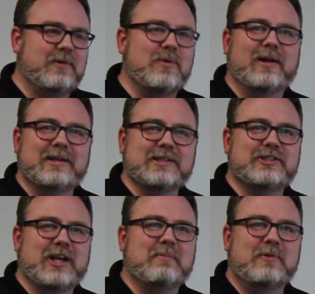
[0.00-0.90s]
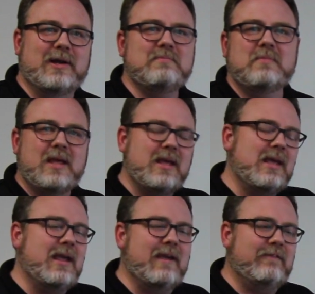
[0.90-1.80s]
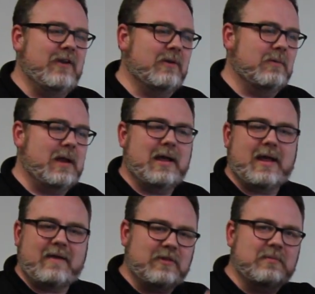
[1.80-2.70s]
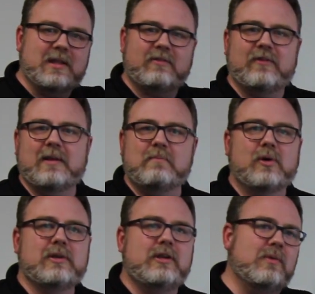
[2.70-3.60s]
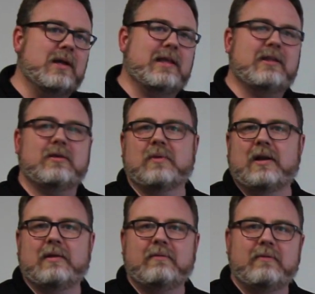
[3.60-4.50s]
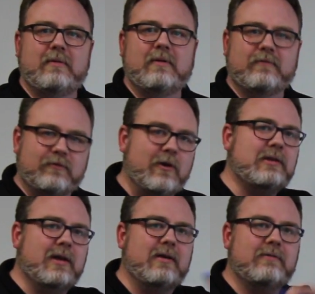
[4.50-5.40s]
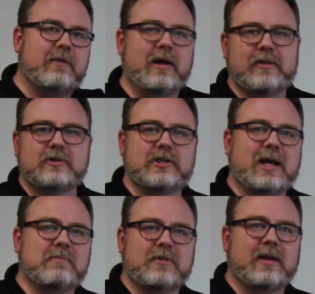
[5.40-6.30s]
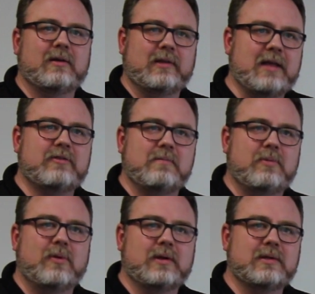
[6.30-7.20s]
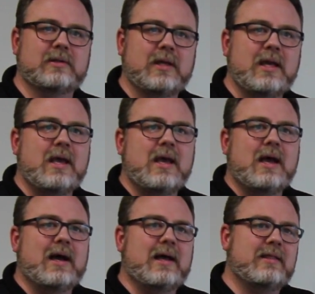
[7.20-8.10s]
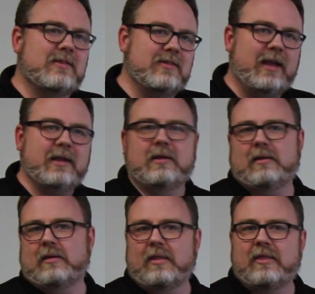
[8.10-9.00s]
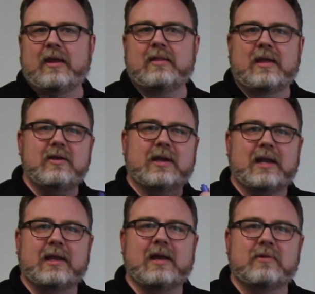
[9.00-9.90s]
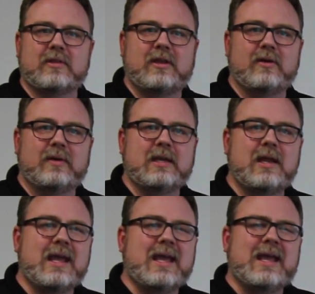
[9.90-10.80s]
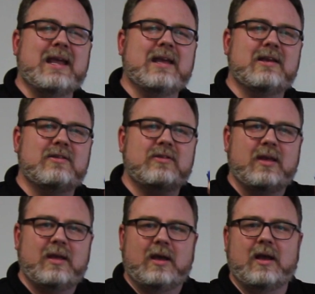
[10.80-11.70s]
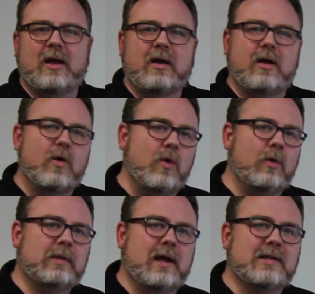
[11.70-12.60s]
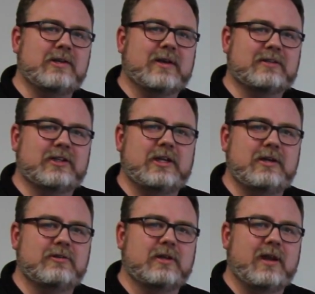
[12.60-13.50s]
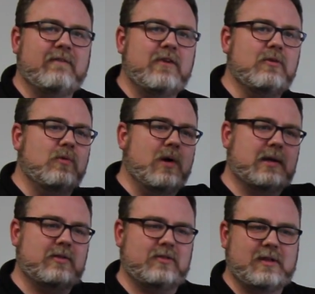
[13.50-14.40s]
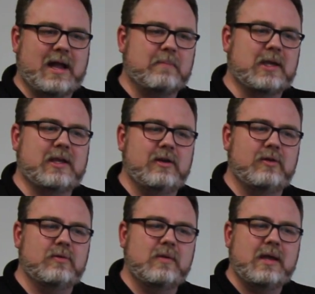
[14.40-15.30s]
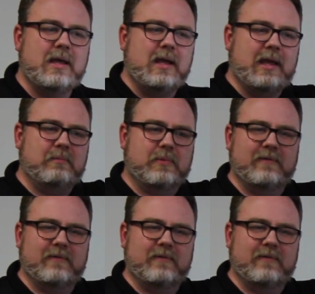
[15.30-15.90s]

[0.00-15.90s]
quality is job 1. If you have something that's very important, you want that to run in front of other jobs that are less important. The second thing that you kind of get with queuing is a hold on your execution. If you want to stop a queue and